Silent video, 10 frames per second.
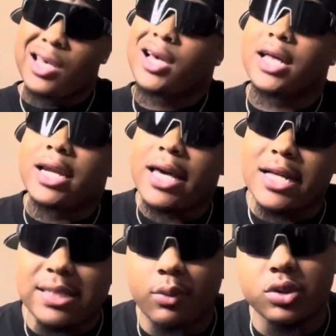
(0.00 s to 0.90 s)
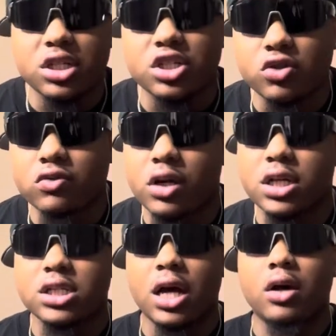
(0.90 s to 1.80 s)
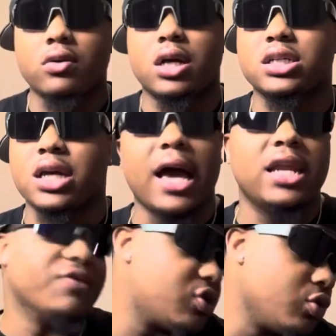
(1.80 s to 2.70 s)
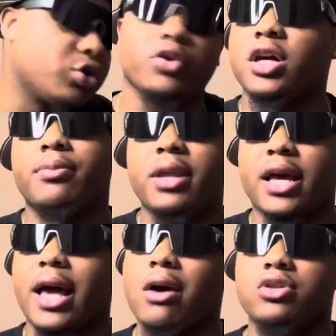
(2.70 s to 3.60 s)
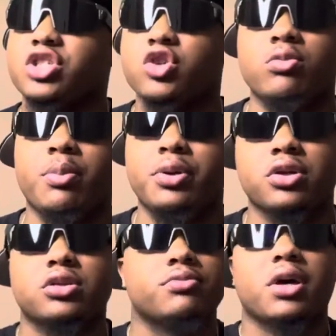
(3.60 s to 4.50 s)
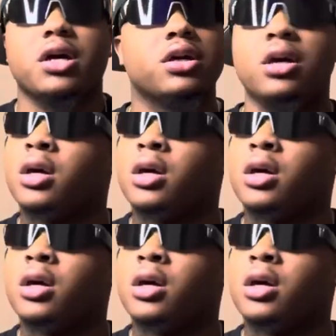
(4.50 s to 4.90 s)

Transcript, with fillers: Cause the last time I went to the shoe range, y'all, when I, I ain't even shoot 300 black, I was just shooting my pistol, man.